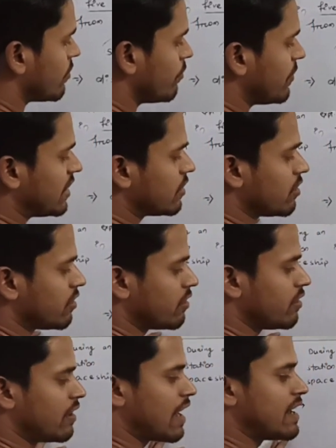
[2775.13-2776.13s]
meter.
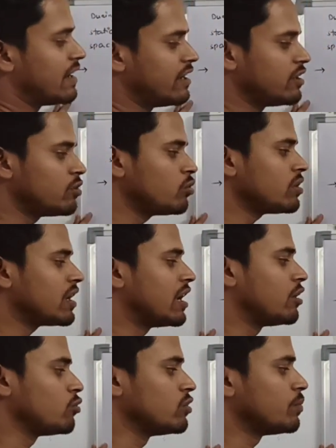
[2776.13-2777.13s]
9 into
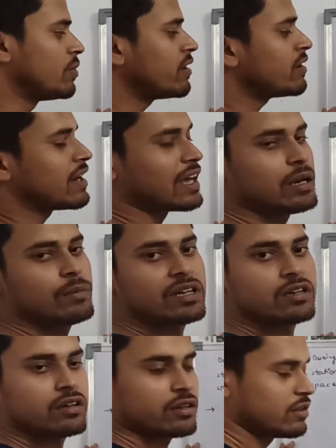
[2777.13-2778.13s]
10 to the power 10
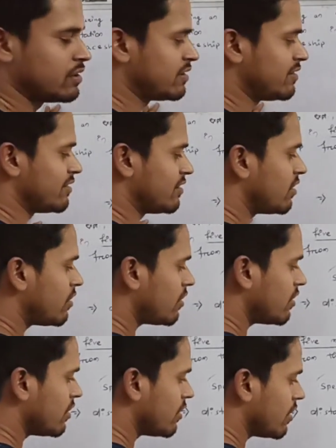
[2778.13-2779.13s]
meters. This is the